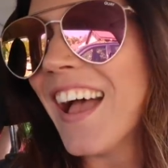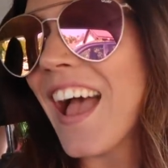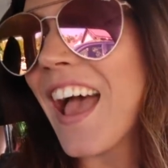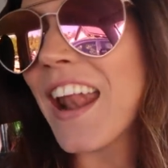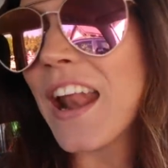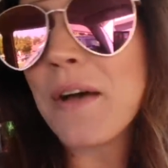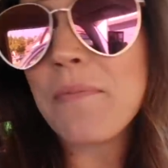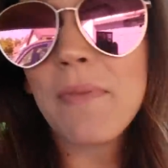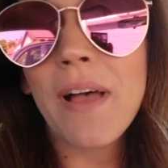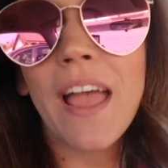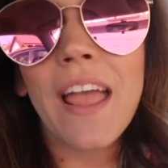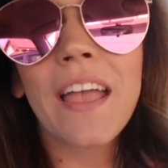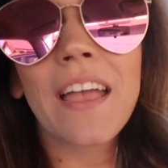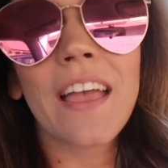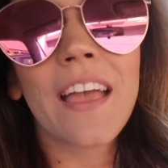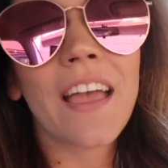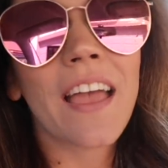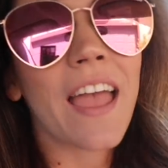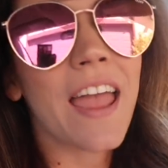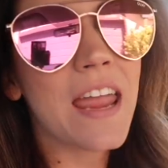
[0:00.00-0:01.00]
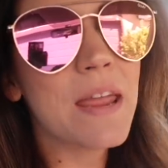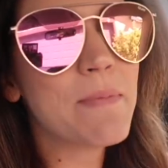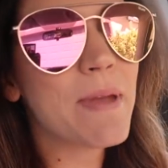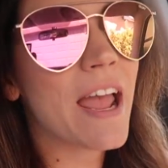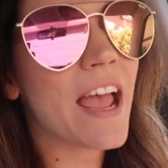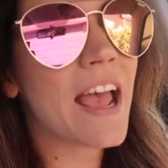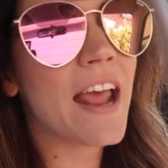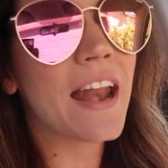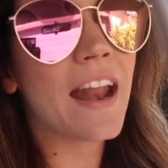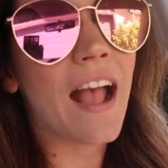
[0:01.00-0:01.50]
And I'm like, hey
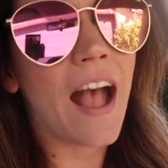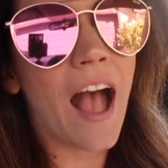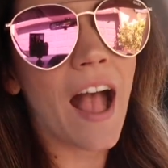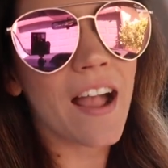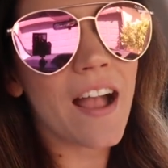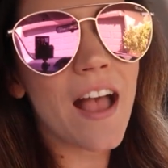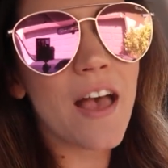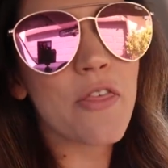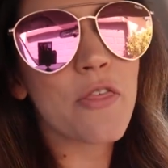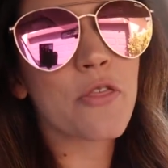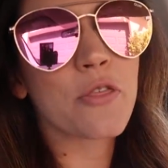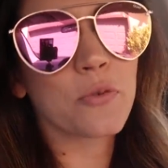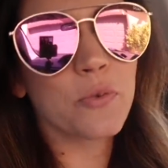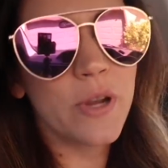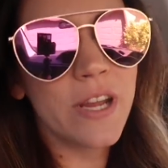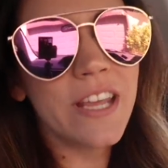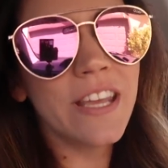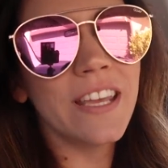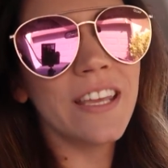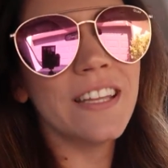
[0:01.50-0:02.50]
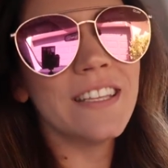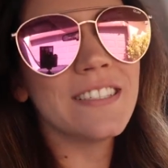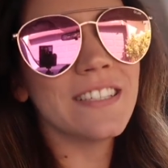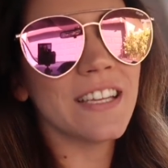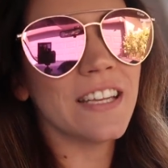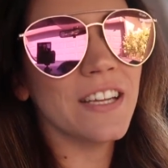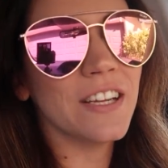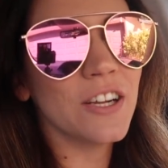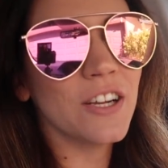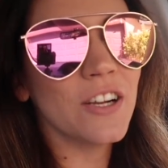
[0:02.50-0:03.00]
man, I got three kids
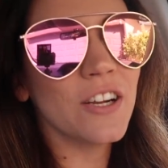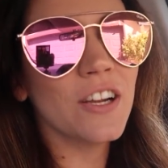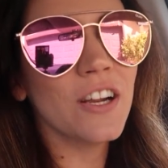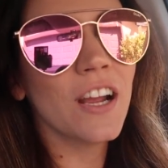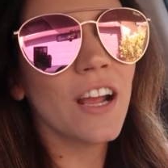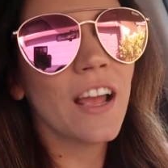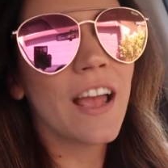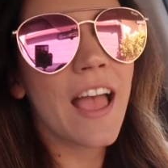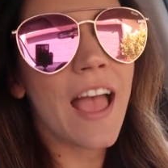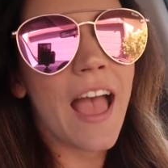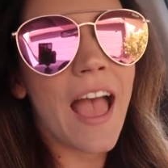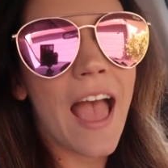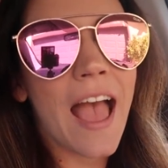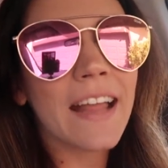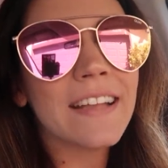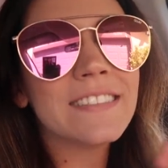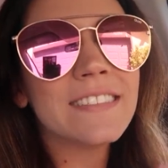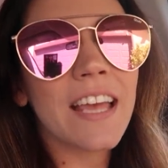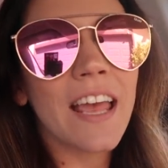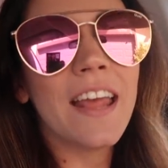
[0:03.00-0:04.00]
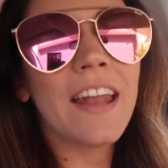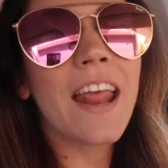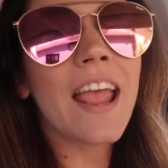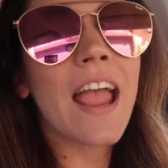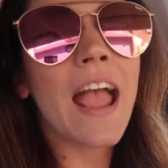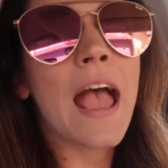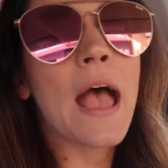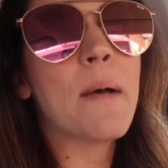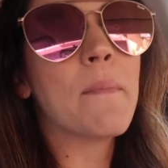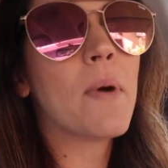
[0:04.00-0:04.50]
here at ten
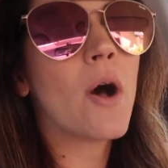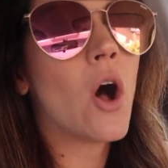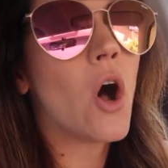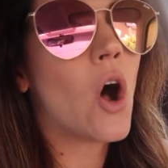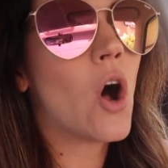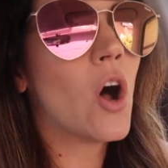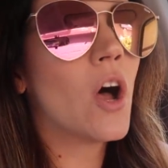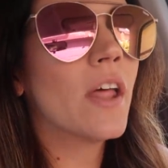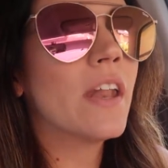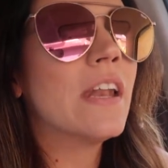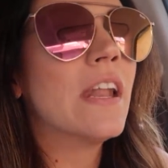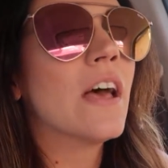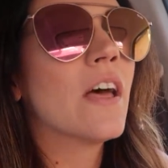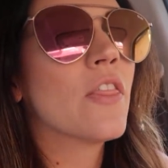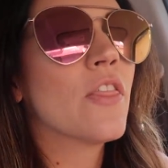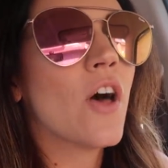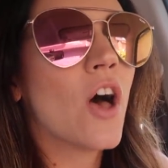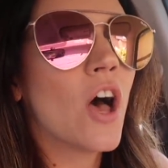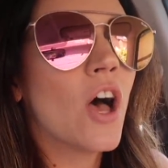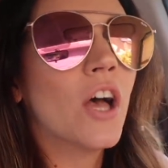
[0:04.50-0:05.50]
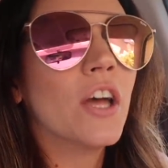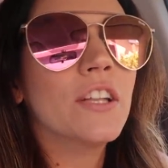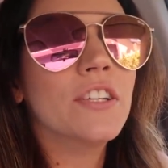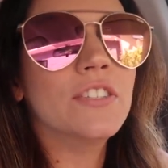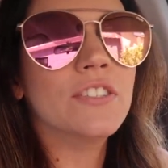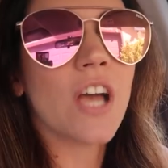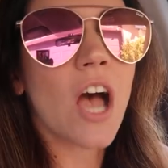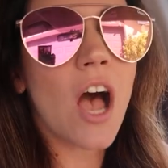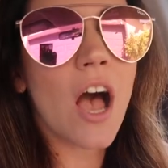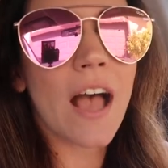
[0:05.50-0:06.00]
A M on
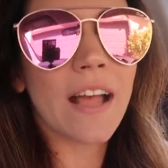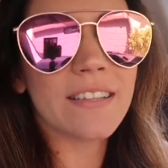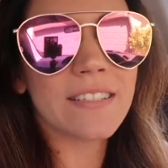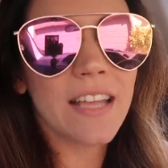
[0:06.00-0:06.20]
the dot.